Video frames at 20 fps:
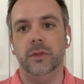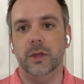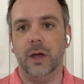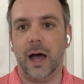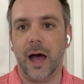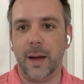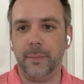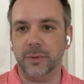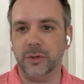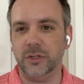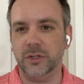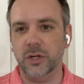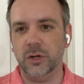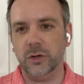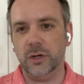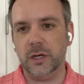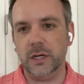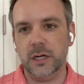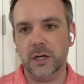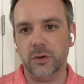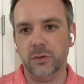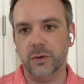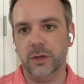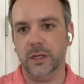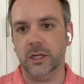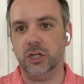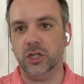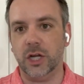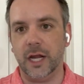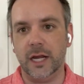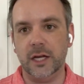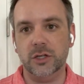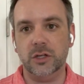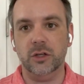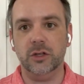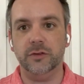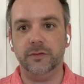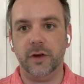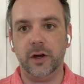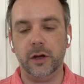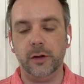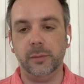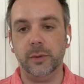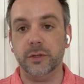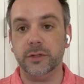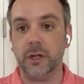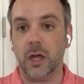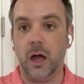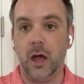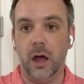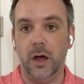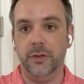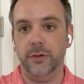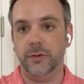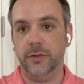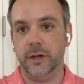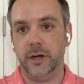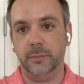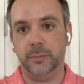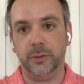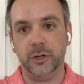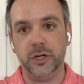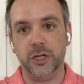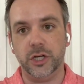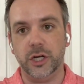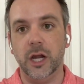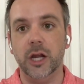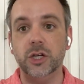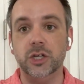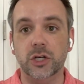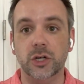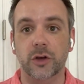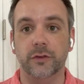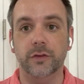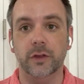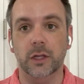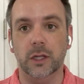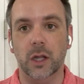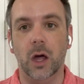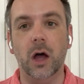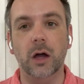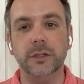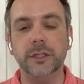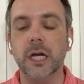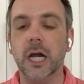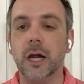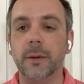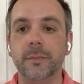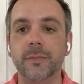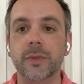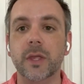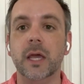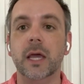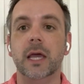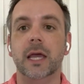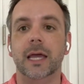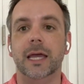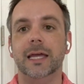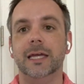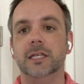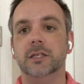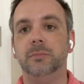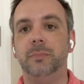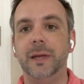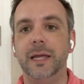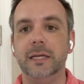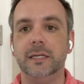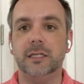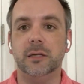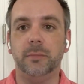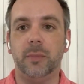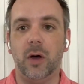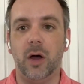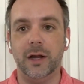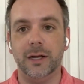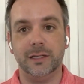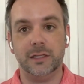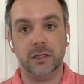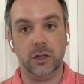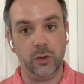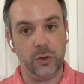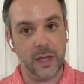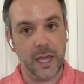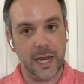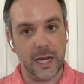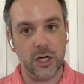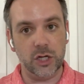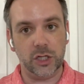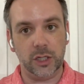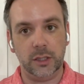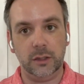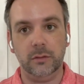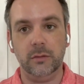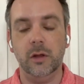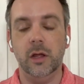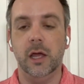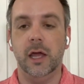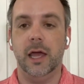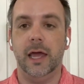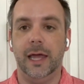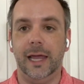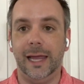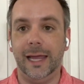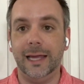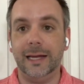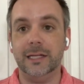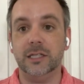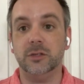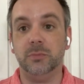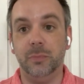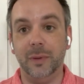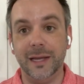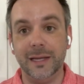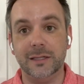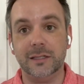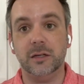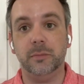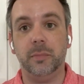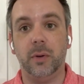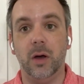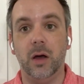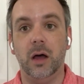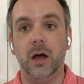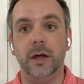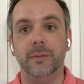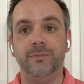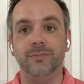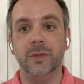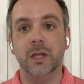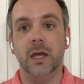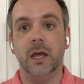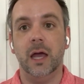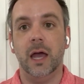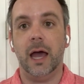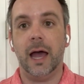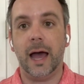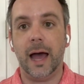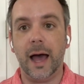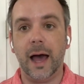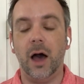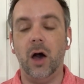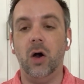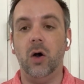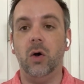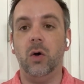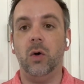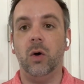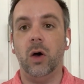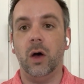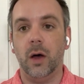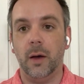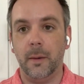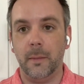the opportunity to really change those variables, other than appreciation over the long term, is based upon its location, and it's based upon how